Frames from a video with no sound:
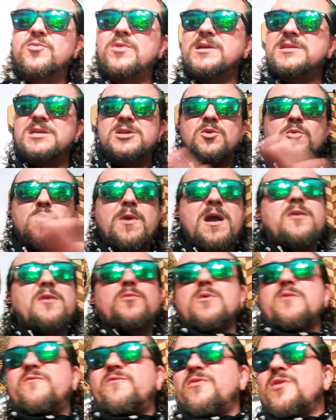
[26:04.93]
it's a direct
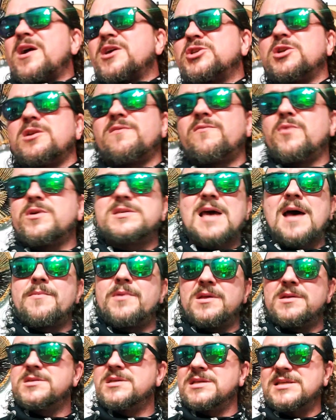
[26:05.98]
reflection of what's
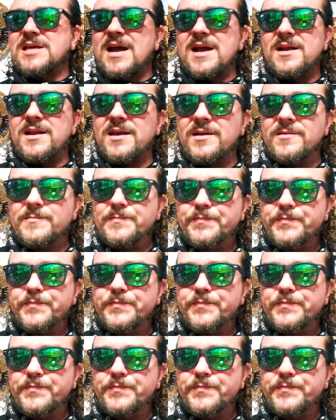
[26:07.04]
happening in society.